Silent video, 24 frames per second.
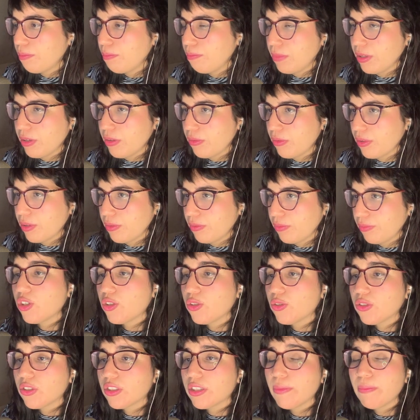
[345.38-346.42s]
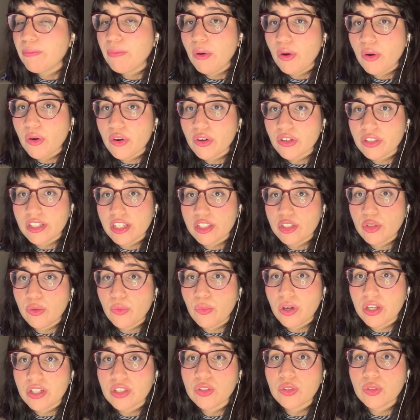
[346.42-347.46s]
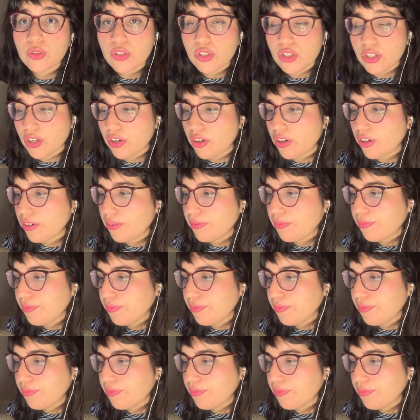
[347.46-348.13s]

Miro. Choose the board that you want to share.